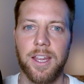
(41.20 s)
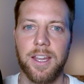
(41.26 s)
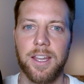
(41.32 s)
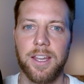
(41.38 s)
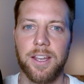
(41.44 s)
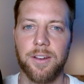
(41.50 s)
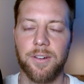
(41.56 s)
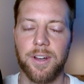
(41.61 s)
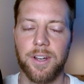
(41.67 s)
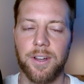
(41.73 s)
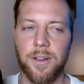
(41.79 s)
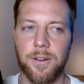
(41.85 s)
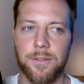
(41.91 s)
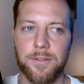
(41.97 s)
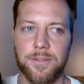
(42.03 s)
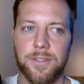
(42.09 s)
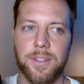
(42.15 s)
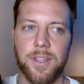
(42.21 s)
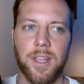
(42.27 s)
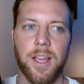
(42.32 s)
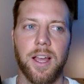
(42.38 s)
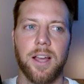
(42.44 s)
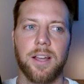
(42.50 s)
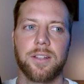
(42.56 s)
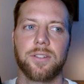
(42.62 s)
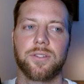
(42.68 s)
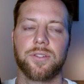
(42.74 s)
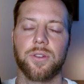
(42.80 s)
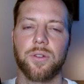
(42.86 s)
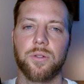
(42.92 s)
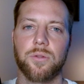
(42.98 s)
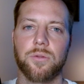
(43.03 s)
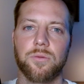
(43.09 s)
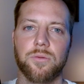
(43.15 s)
here it goes.
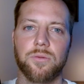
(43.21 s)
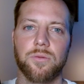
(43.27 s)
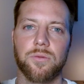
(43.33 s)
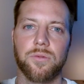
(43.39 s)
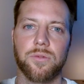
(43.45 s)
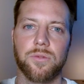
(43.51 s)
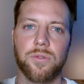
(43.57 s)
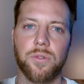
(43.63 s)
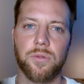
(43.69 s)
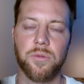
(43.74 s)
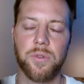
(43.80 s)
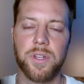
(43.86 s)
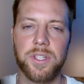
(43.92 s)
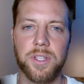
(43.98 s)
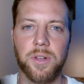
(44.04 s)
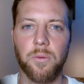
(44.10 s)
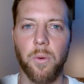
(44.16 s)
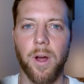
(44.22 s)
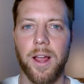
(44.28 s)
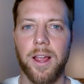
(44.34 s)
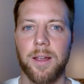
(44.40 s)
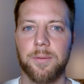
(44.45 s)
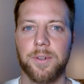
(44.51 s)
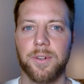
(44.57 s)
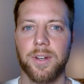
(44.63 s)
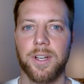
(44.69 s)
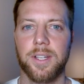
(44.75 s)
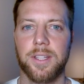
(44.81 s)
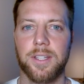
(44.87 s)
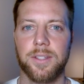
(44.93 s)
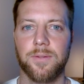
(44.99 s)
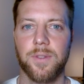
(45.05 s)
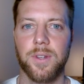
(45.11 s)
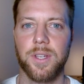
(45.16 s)
So the reason why I'm creating
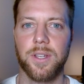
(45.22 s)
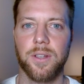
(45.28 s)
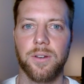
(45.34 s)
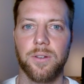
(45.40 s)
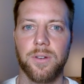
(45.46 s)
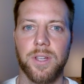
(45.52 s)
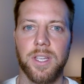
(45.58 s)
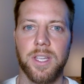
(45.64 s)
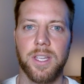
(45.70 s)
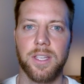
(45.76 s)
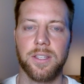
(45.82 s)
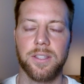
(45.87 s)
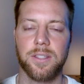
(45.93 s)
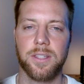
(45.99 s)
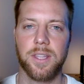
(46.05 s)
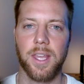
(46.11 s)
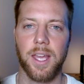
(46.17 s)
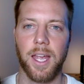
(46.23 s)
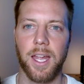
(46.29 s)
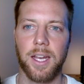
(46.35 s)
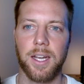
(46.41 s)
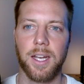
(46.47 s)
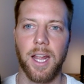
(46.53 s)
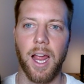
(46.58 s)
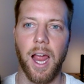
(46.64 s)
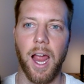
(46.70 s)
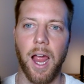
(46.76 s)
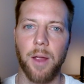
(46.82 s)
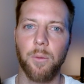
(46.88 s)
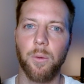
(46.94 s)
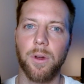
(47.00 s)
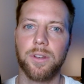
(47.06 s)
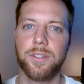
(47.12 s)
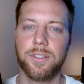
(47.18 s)
this video is that I
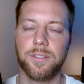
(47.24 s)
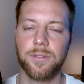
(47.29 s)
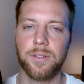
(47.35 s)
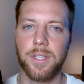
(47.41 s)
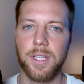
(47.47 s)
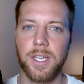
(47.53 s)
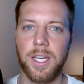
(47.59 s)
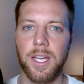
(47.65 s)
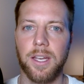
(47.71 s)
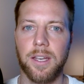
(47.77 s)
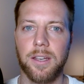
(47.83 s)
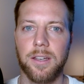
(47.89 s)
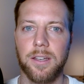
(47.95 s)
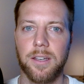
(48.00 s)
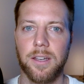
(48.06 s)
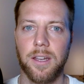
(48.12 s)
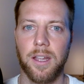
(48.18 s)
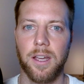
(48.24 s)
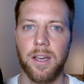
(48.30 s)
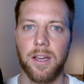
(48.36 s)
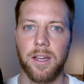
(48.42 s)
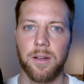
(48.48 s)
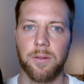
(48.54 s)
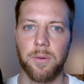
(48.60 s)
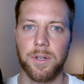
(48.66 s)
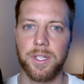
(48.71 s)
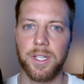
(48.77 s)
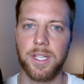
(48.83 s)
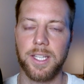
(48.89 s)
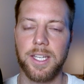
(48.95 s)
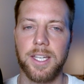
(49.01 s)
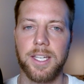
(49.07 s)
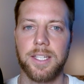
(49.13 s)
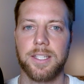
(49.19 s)
want to lean in. I want to
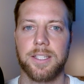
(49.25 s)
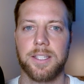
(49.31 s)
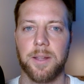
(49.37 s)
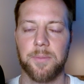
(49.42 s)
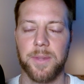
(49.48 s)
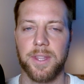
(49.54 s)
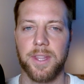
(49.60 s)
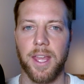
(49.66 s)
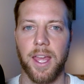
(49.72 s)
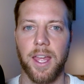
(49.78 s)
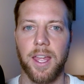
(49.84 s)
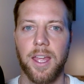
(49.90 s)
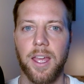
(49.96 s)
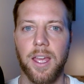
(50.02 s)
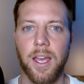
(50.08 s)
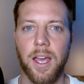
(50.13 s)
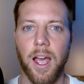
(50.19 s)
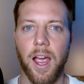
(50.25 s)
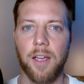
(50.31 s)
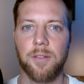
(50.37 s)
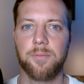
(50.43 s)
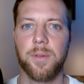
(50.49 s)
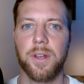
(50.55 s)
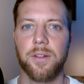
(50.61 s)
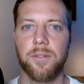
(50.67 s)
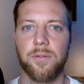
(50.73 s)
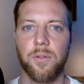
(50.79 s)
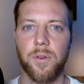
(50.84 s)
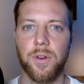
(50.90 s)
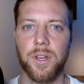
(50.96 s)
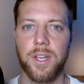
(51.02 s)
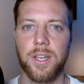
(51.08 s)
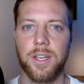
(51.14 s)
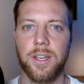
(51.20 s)
lean into something that I've been
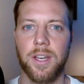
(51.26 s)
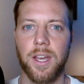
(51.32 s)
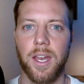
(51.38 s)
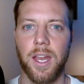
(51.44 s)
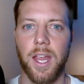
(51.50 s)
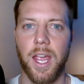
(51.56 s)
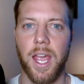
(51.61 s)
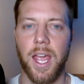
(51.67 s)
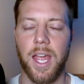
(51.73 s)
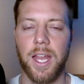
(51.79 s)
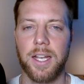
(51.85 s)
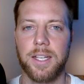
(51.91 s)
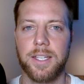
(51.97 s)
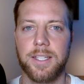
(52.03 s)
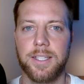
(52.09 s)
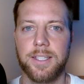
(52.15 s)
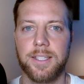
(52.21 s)
avoiding, and